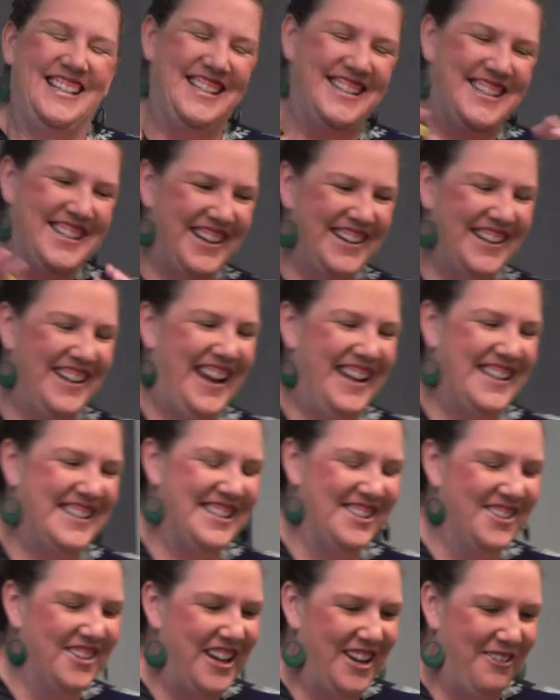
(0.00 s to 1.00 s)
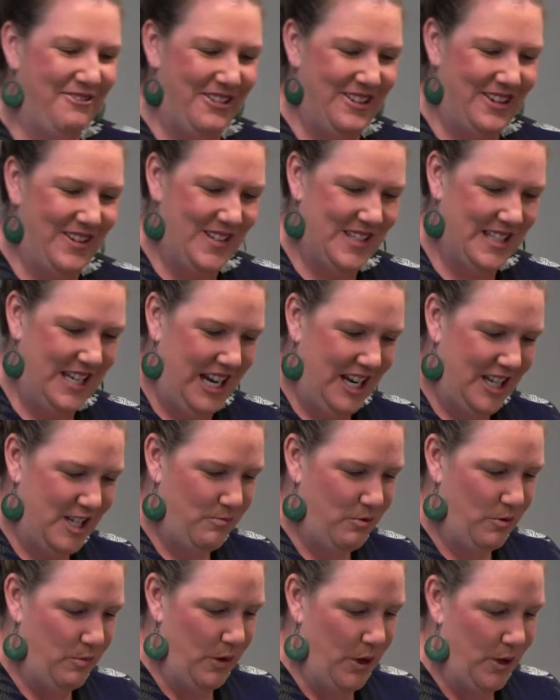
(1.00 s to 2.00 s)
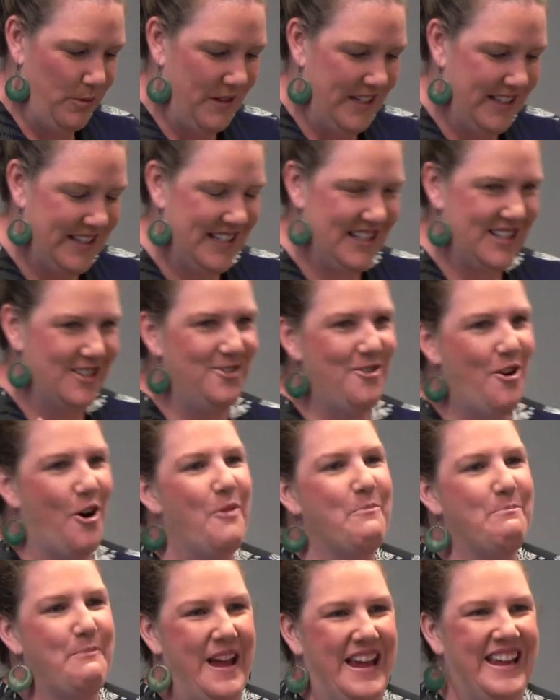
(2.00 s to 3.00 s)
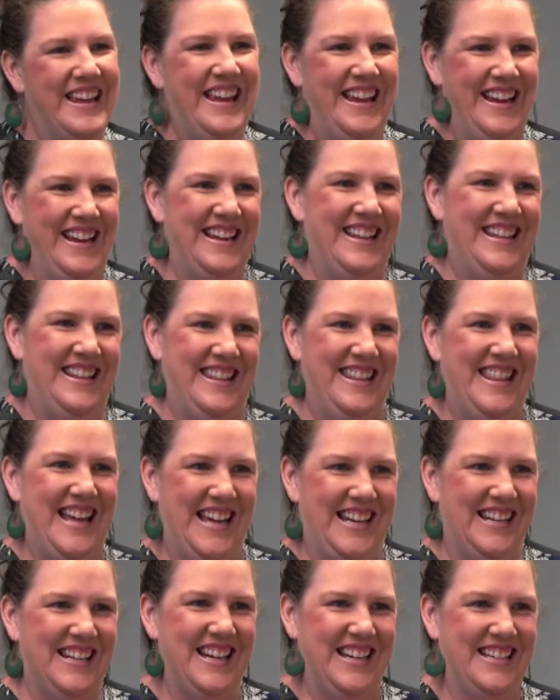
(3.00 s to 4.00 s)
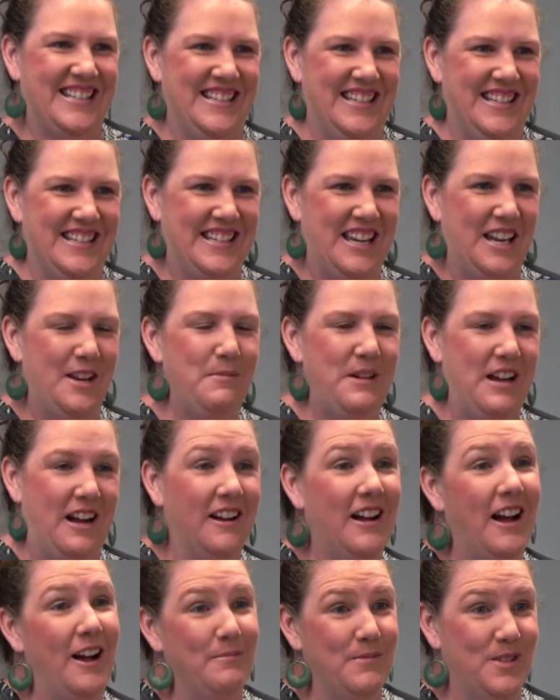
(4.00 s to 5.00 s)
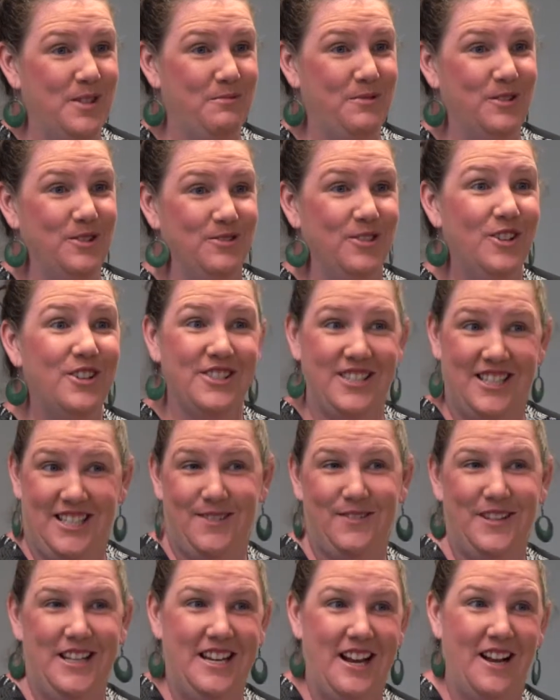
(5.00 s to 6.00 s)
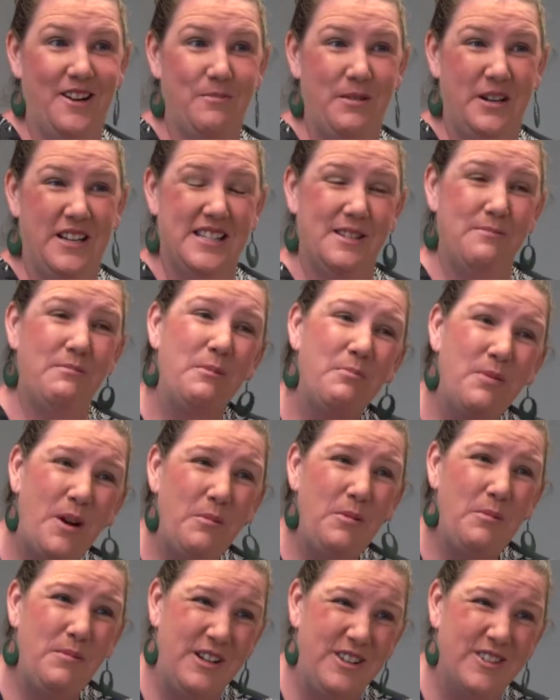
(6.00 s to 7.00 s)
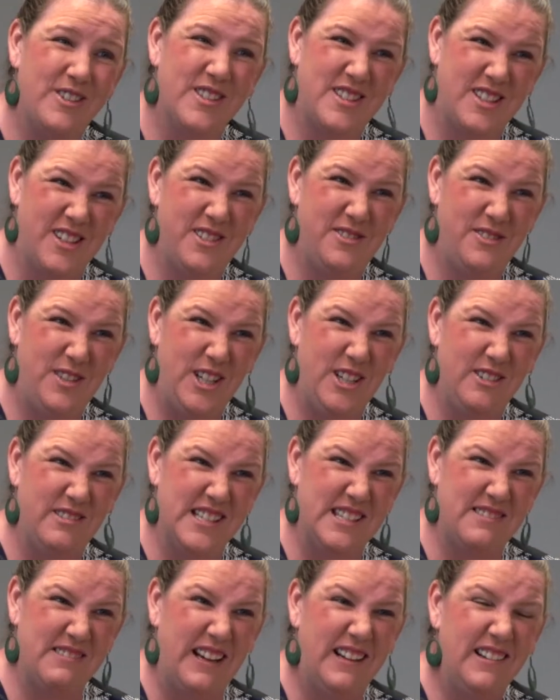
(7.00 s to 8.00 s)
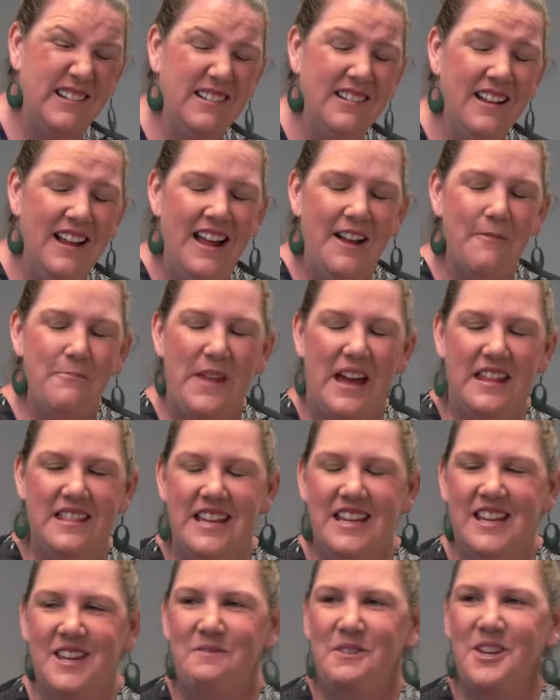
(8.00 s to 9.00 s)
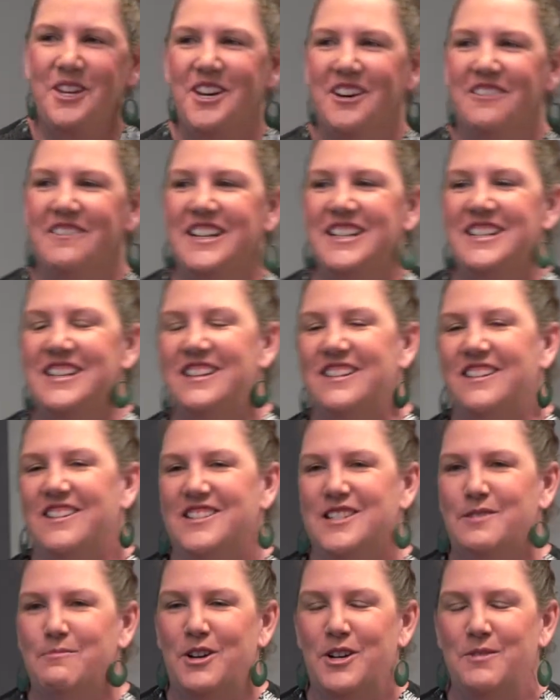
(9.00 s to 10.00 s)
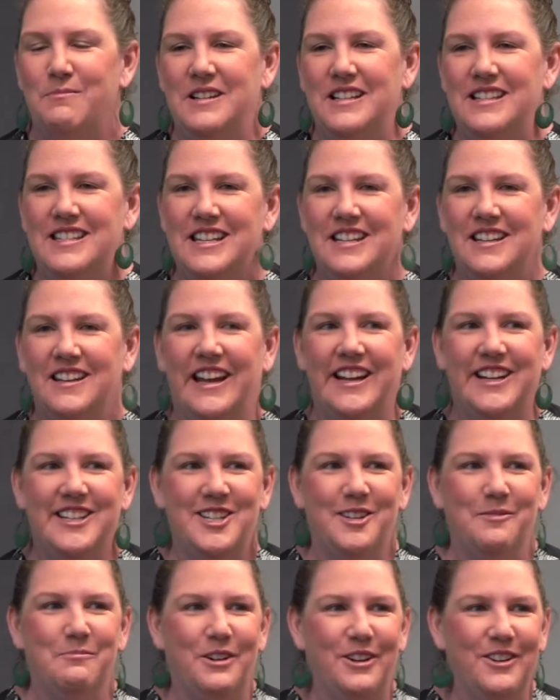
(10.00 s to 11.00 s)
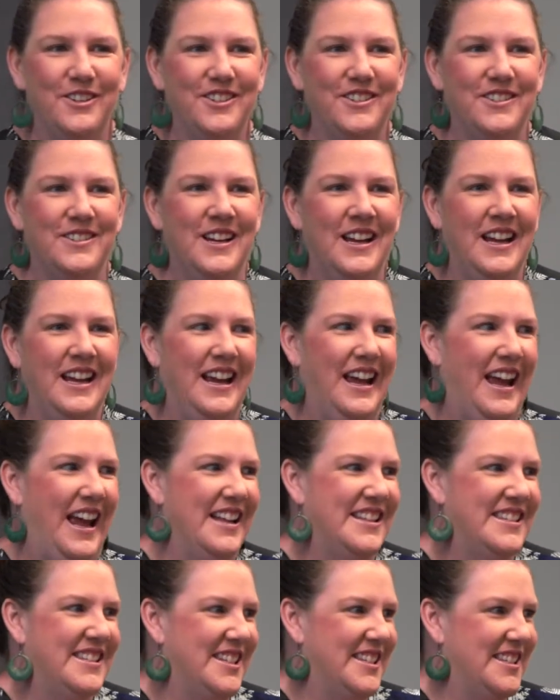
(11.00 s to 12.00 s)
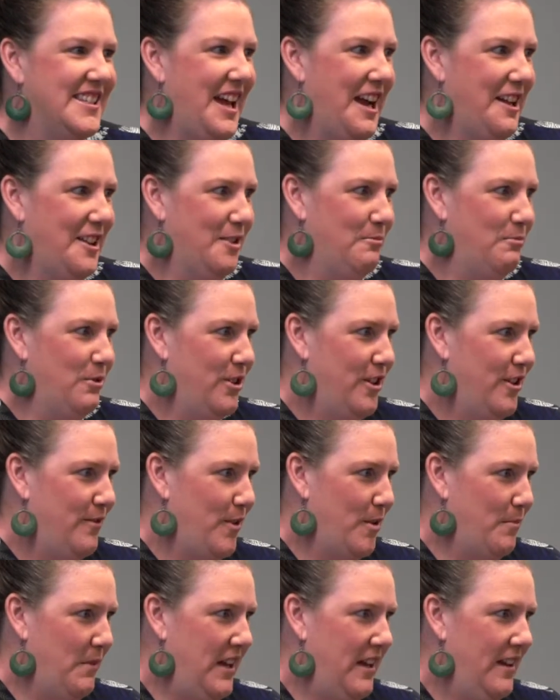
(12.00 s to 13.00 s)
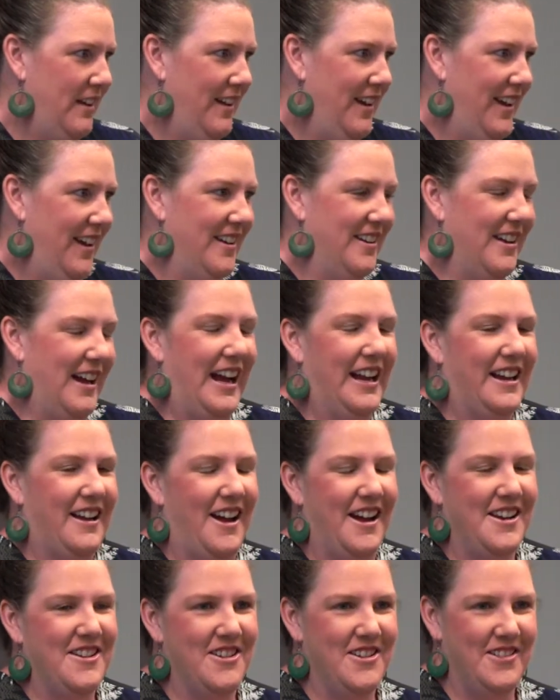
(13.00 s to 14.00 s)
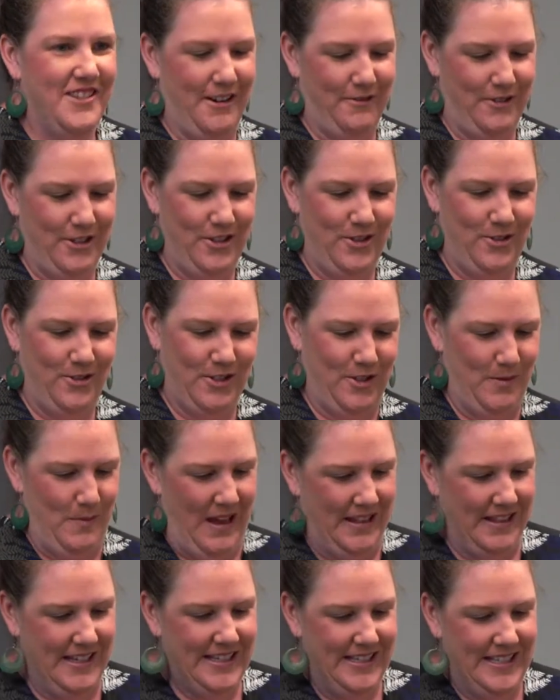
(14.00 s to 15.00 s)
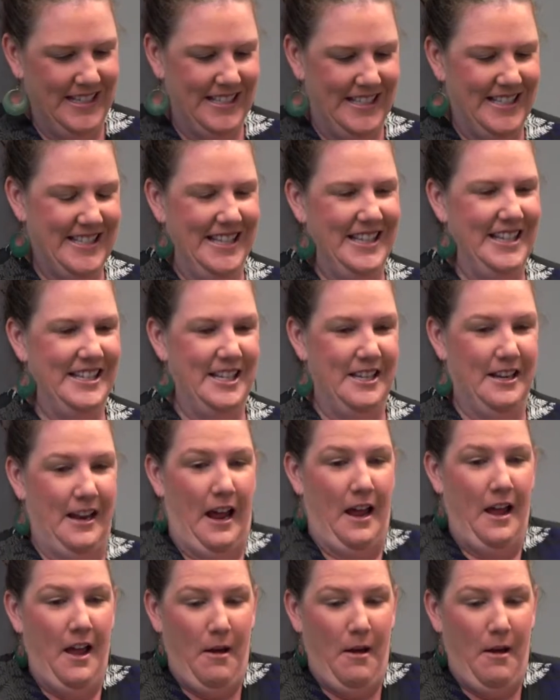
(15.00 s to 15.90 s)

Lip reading: So it's looking for those teachable moments. It's not making it that lecture that's going to be uncomfortable, not just for the young person, but probably also for you as well. I think if you go into those moments in lecture mode, it's just like the word vomit. Like, I know that I've got to talk to you about this, this, this, and this, and you're like,